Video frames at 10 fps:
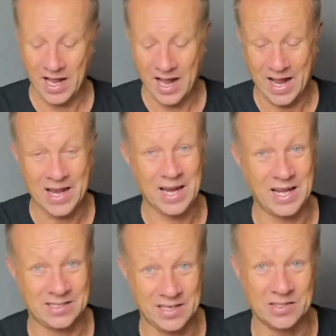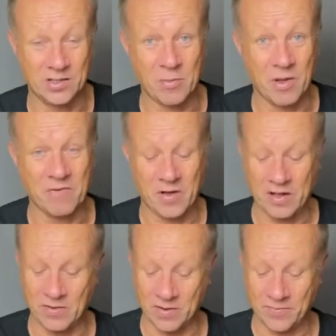He collected it to do me a
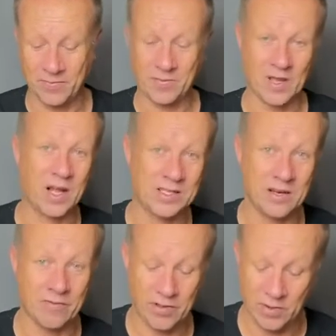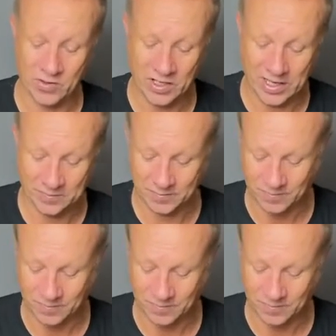favour. I didn't view the snake,